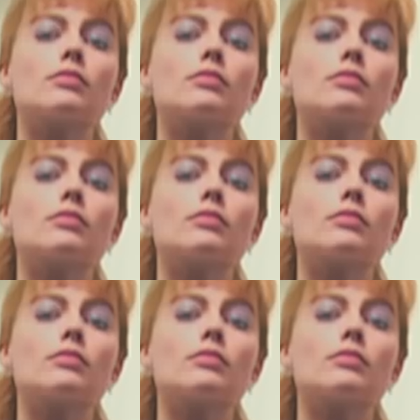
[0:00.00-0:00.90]

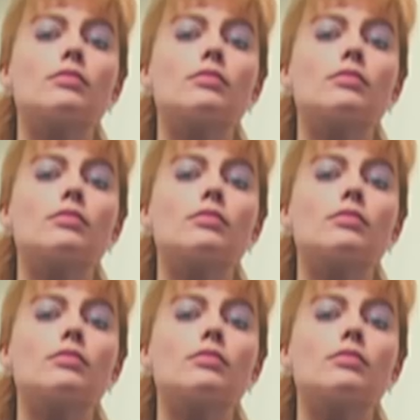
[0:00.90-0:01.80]

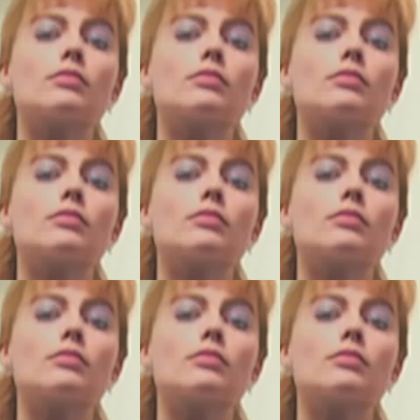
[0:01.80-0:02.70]

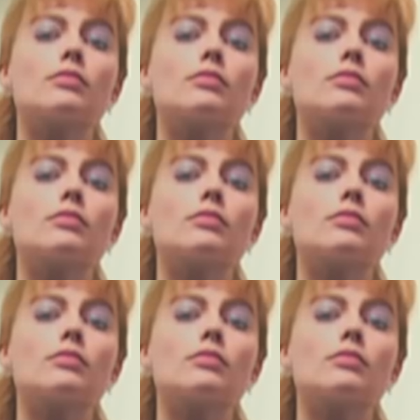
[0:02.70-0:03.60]

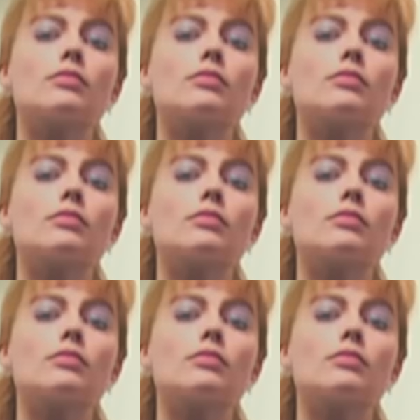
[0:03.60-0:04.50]

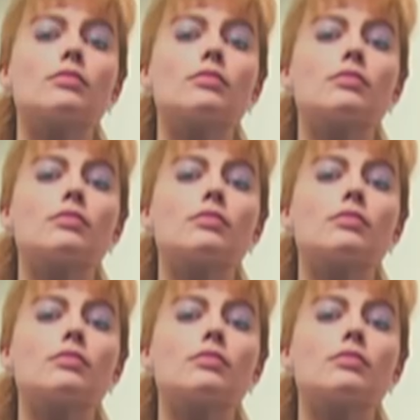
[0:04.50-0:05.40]

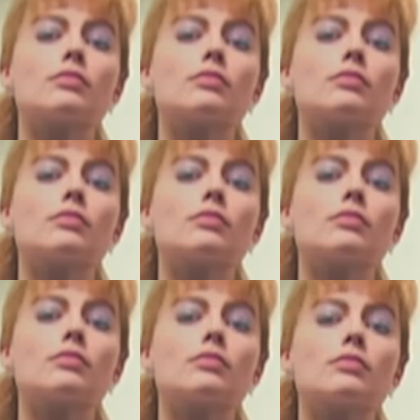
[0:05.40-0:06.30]

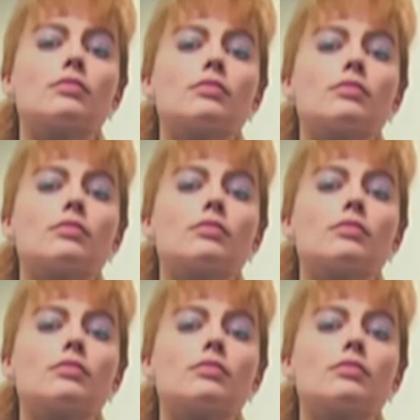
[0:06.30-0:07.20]

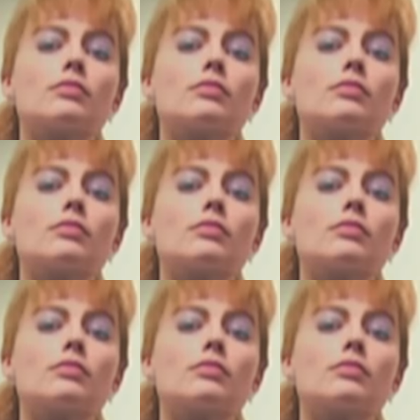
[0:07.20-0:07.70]
(not speaking)